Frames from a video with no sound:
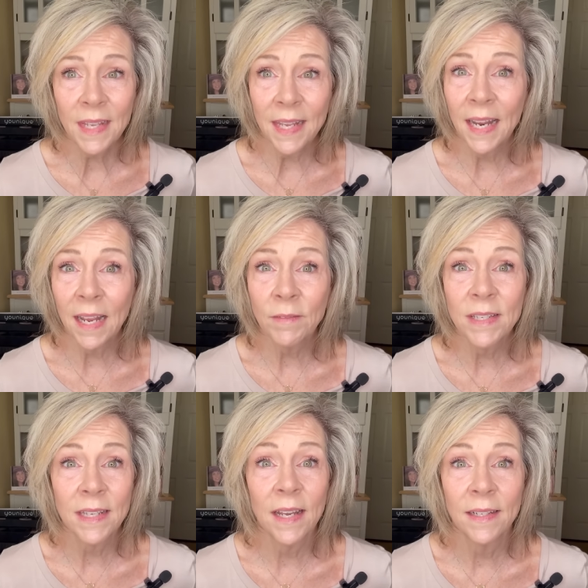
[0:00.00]
and I have
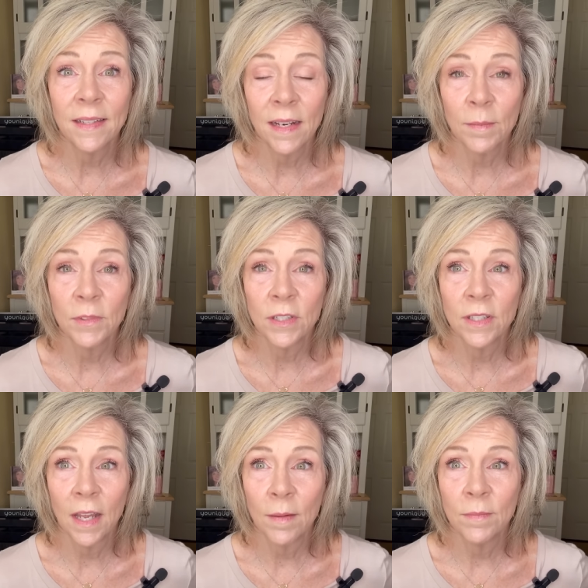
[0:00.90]
decided that I'm
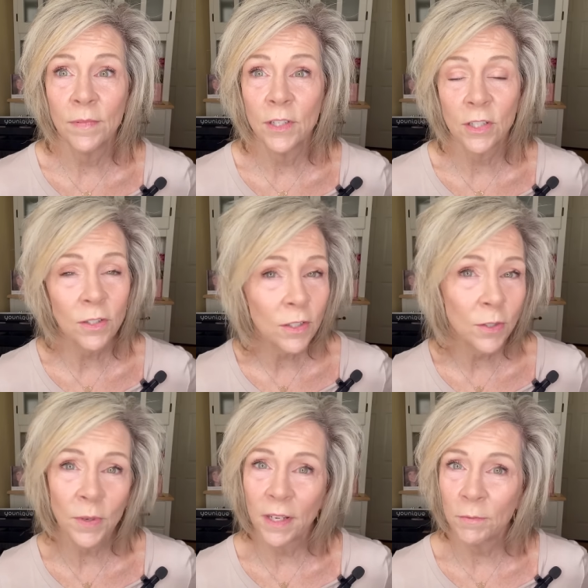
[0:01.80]
just, I'm just going to
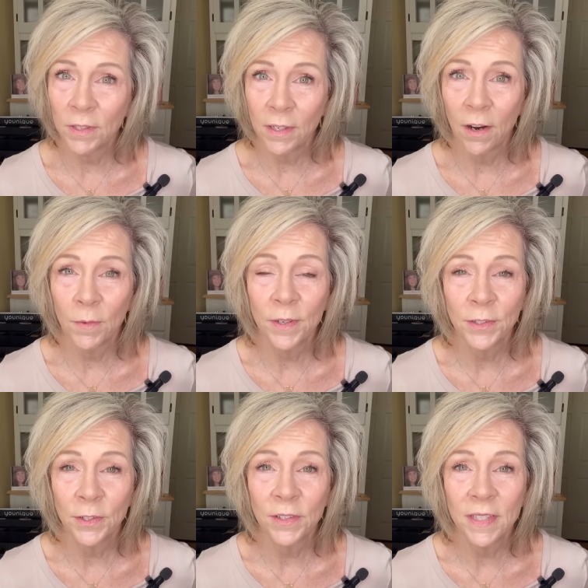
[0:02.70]
go ahead and retire when I
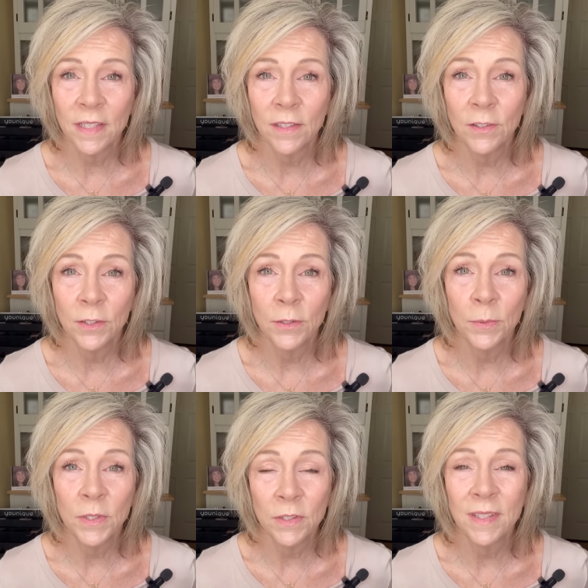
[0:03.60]
turn
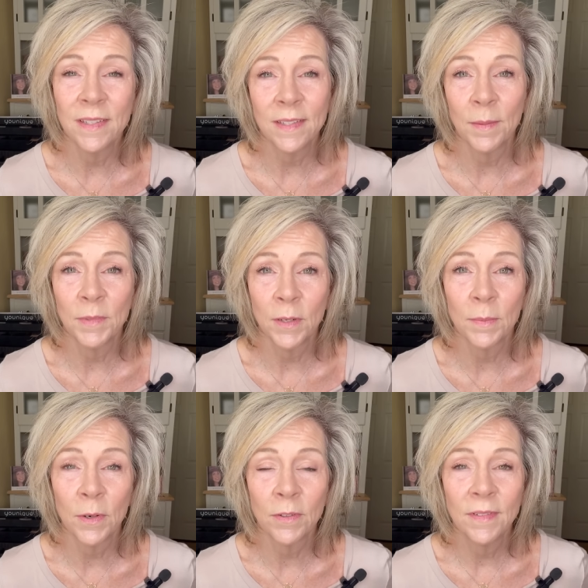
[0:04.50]
sixty-two, which is in
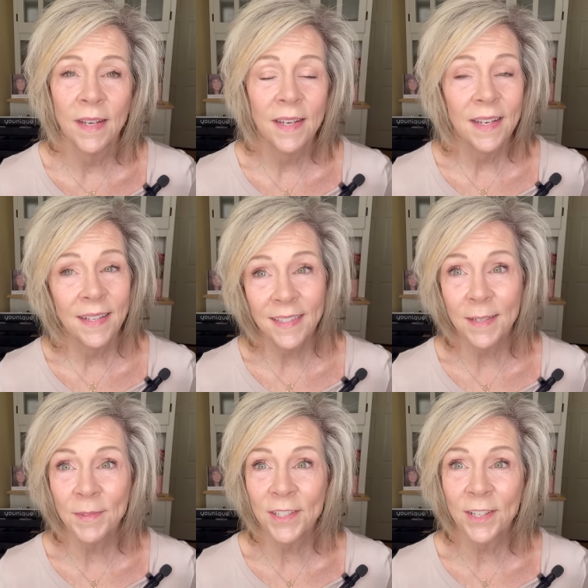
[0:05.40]
September. And
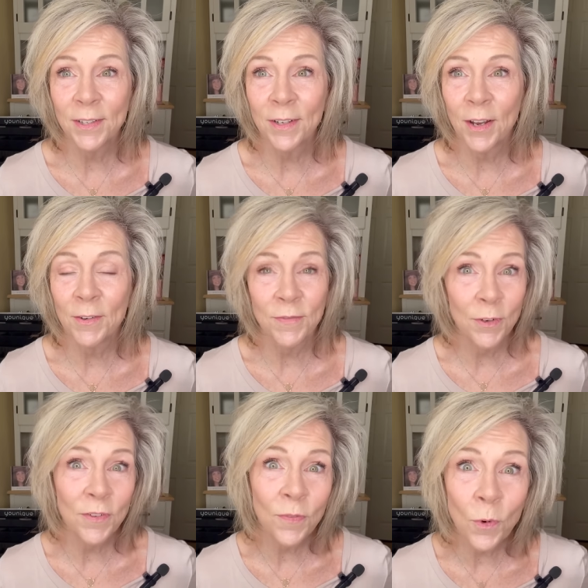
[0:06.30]
then I'm just going to go
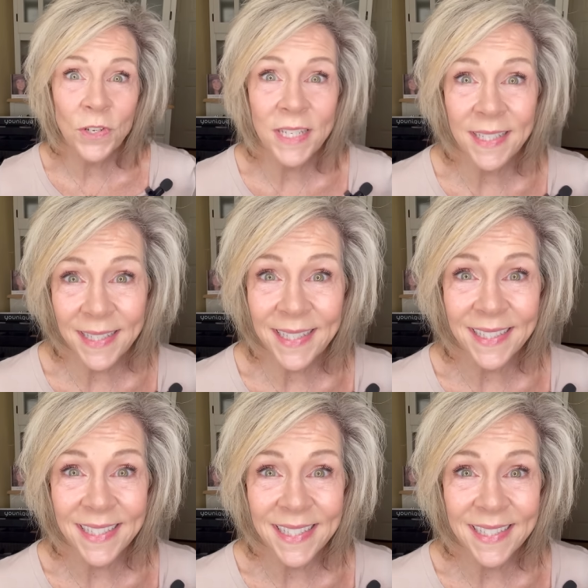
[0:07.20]
full force into
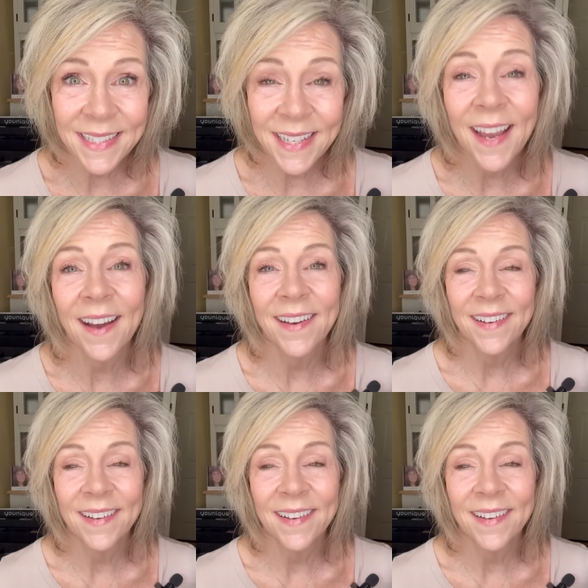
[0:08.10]
this. Yeah.